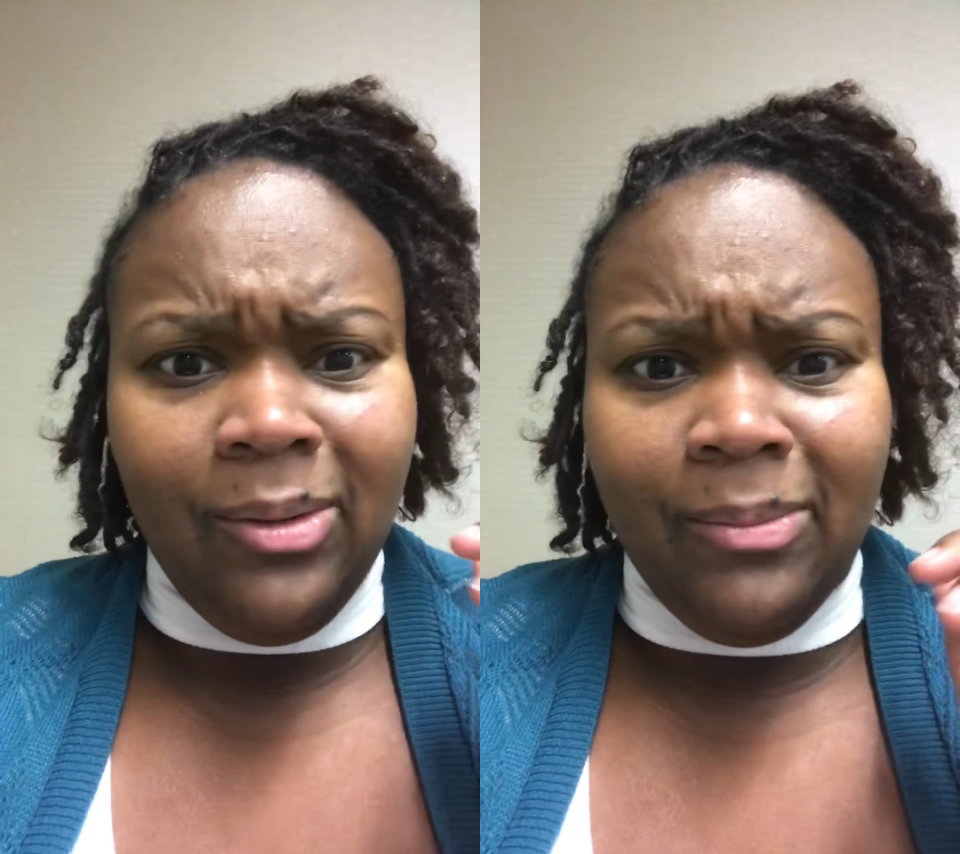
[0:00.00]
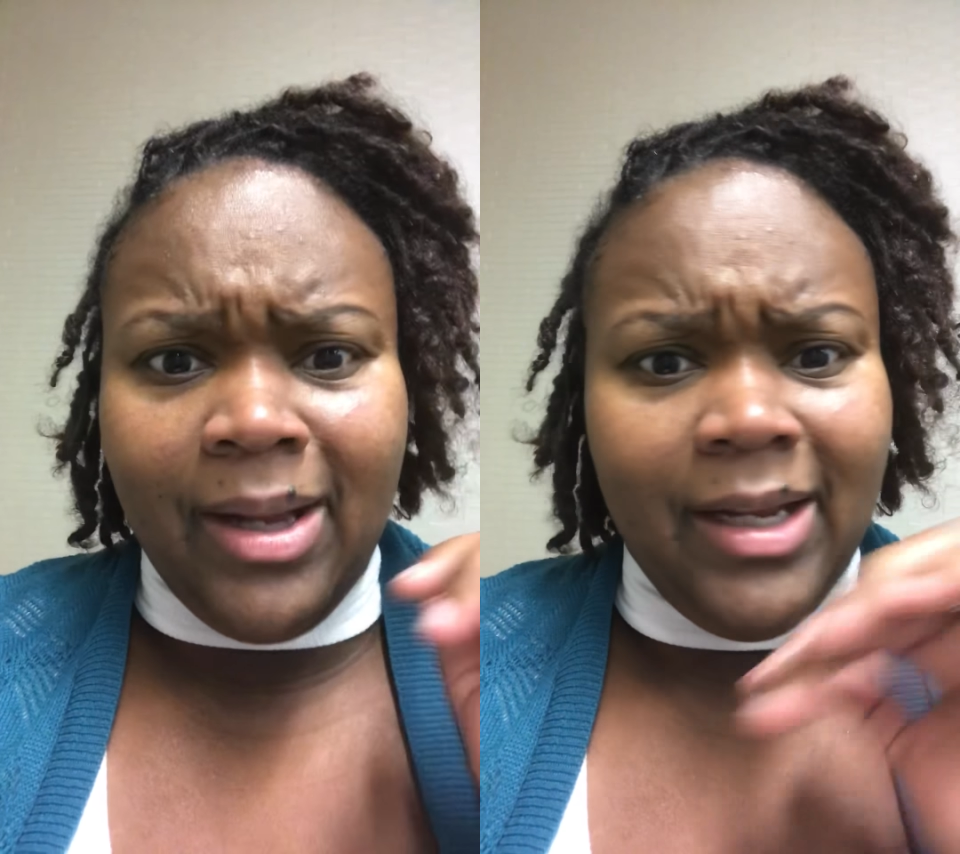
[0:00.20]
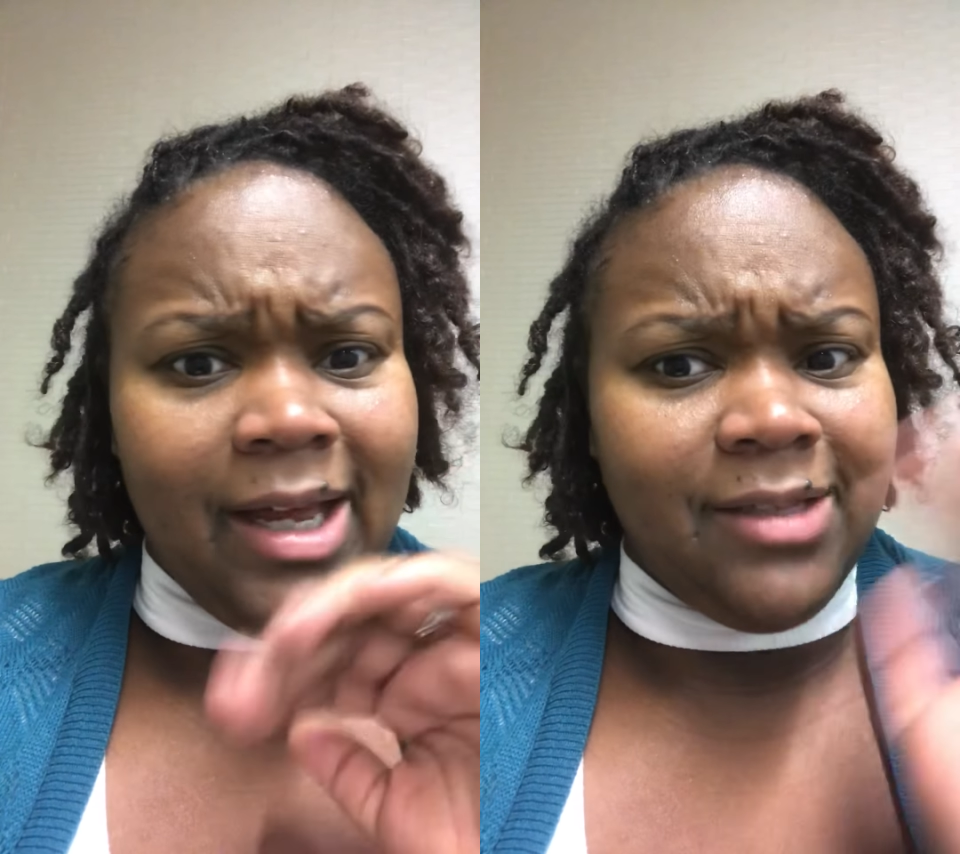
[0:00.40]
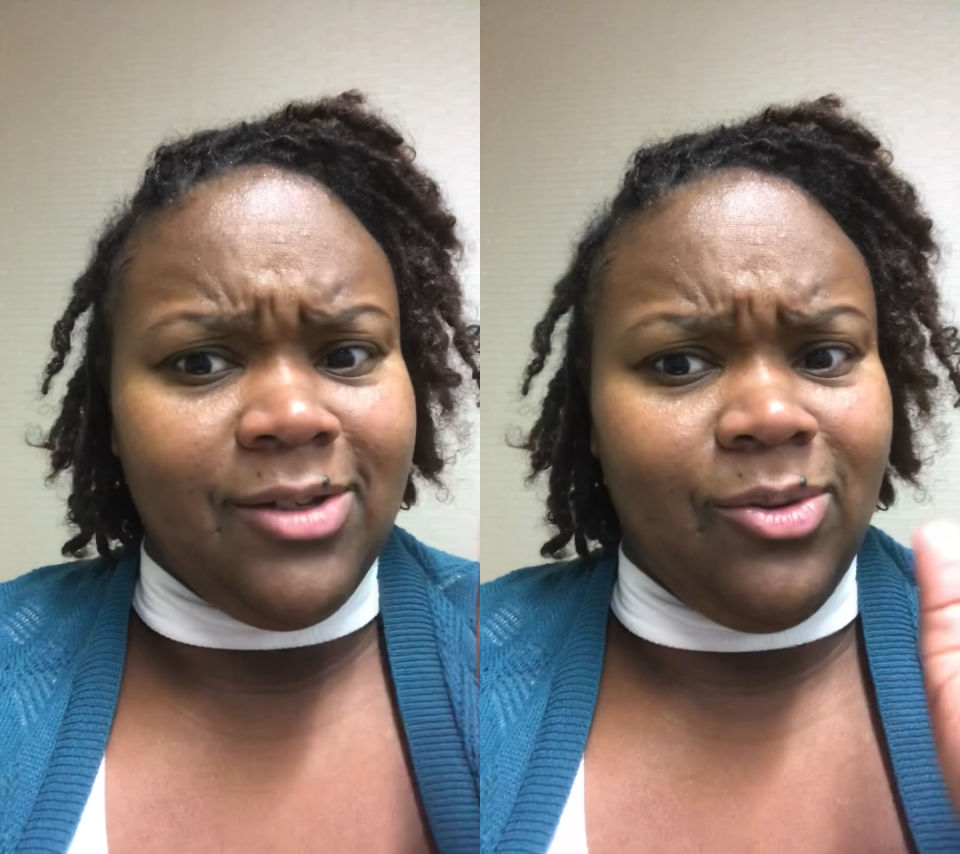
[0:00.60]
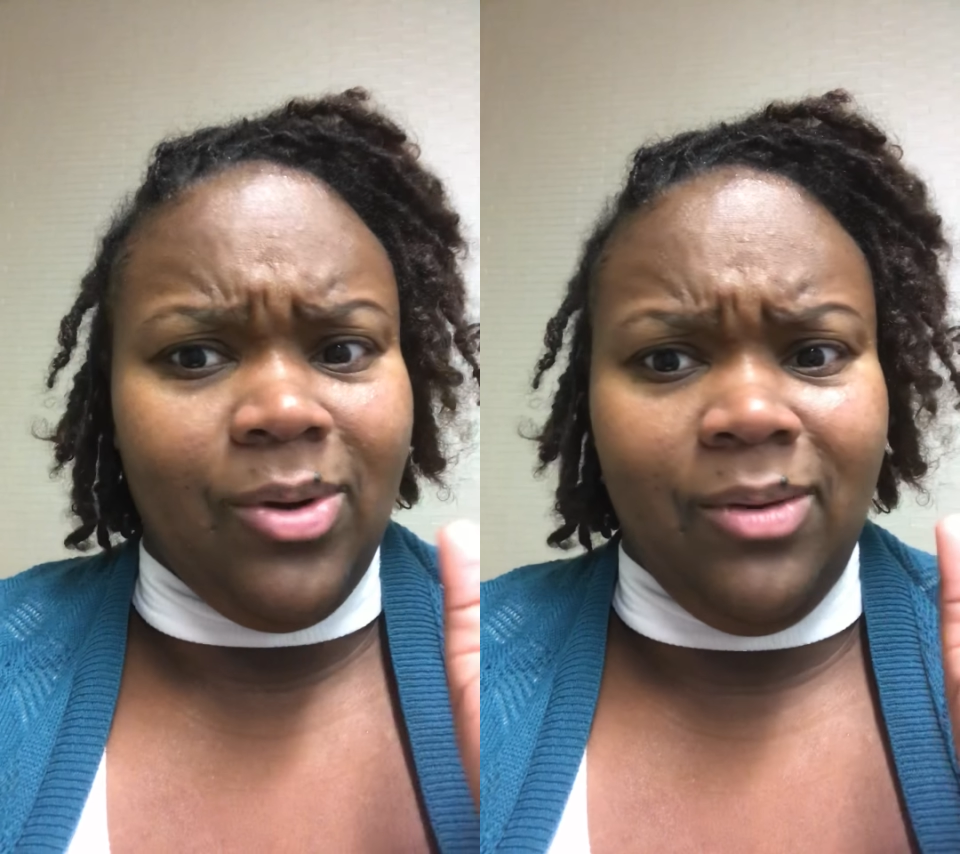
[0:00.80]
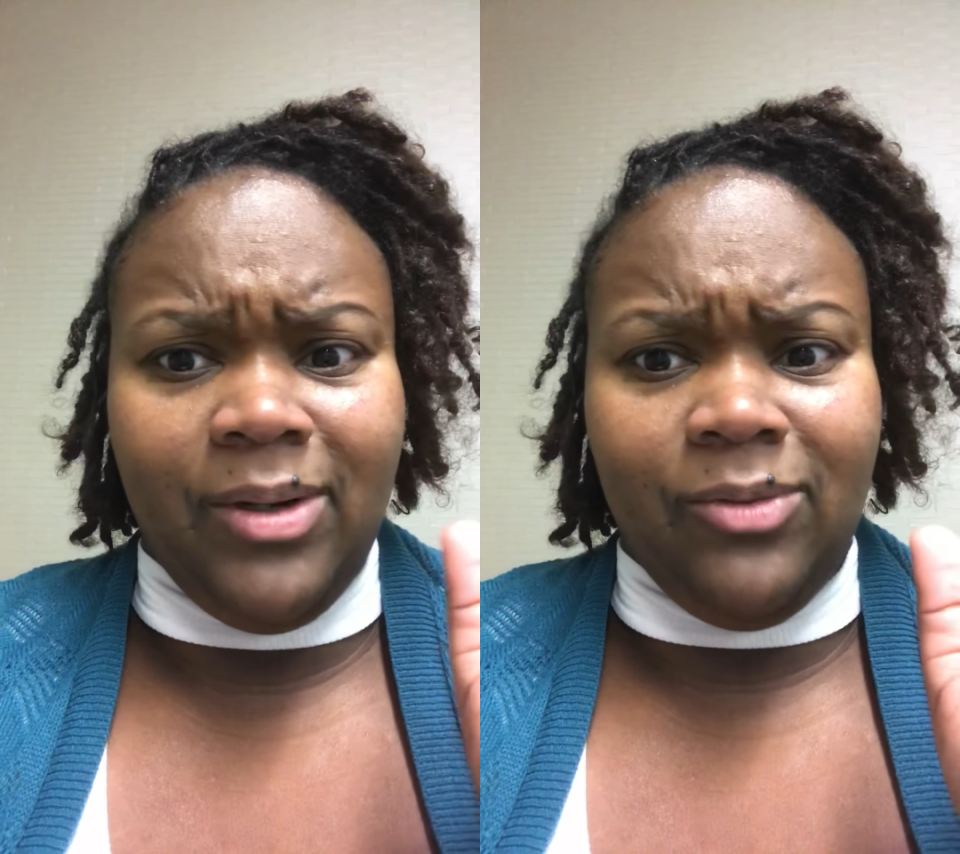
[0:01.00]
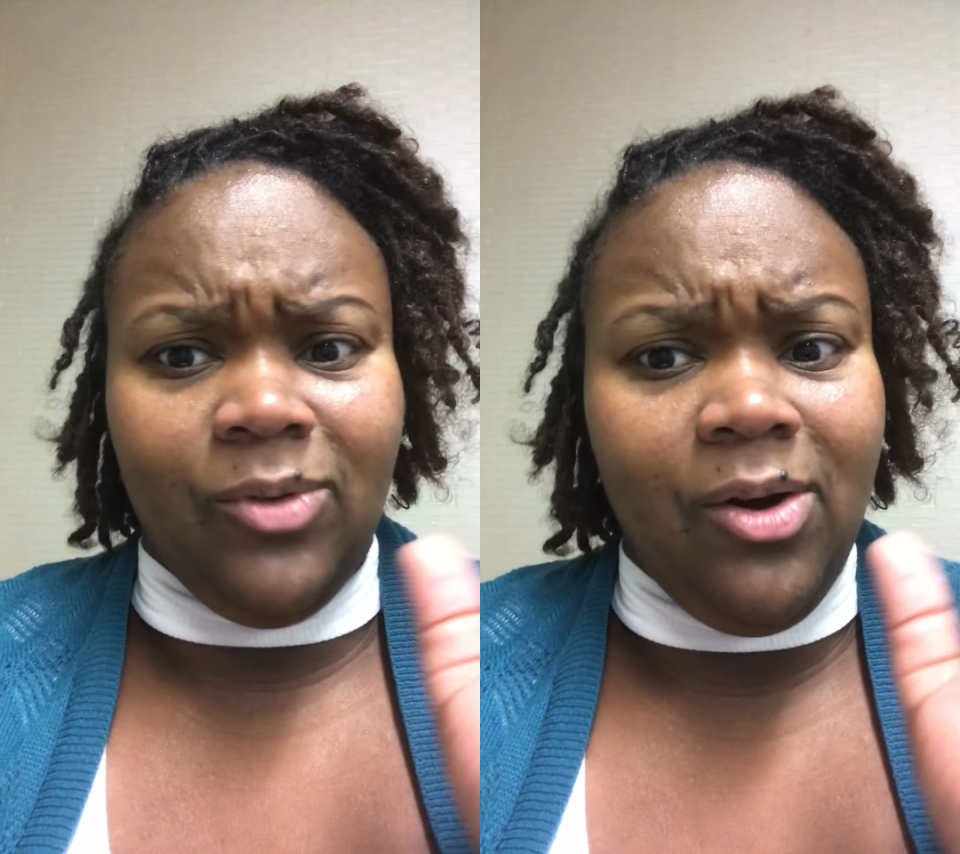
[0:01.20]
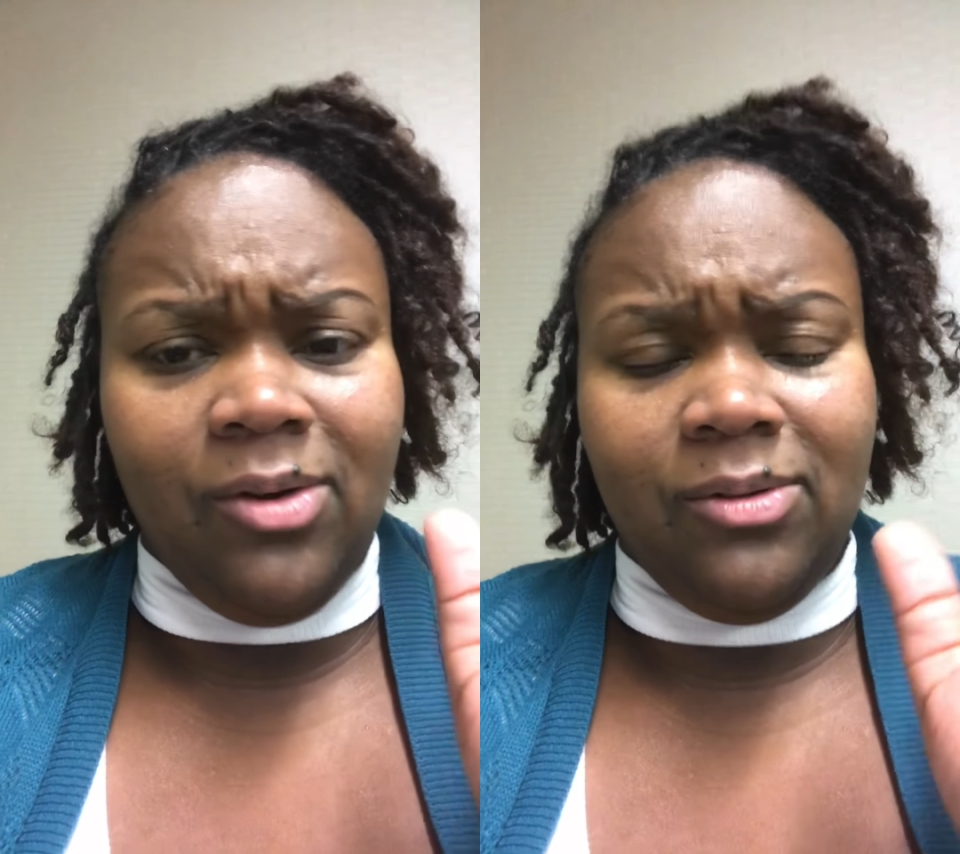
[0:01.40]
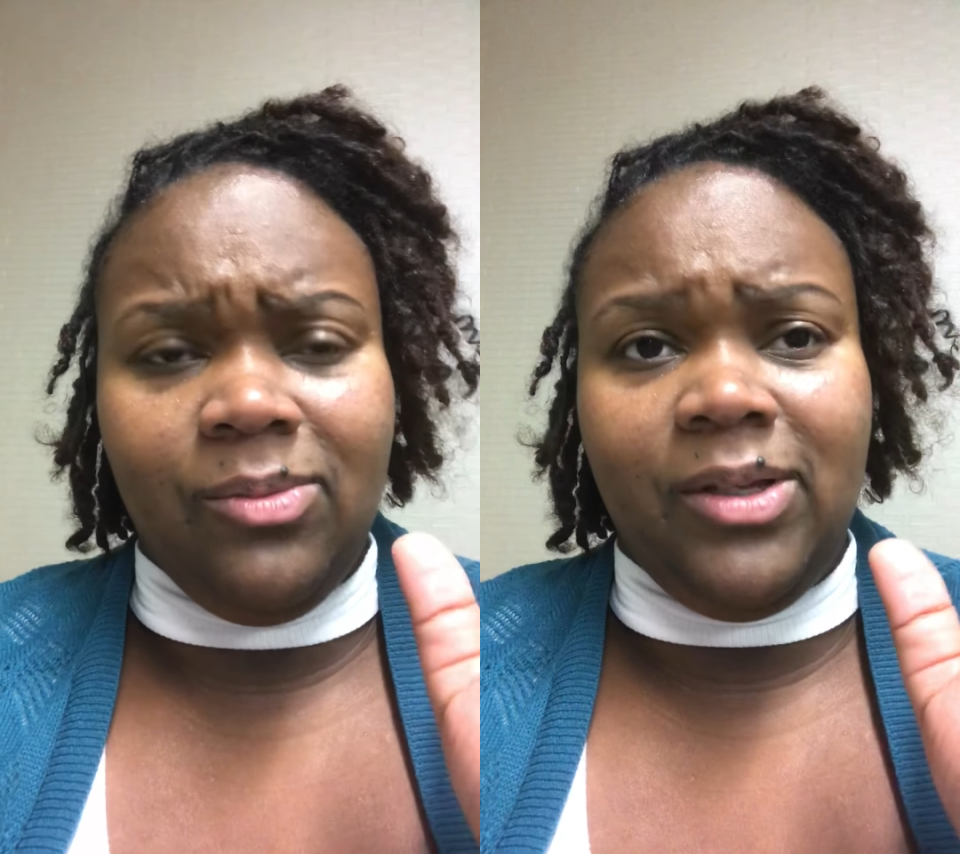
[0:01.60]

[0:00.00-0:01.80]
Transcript: my locks are growing wrong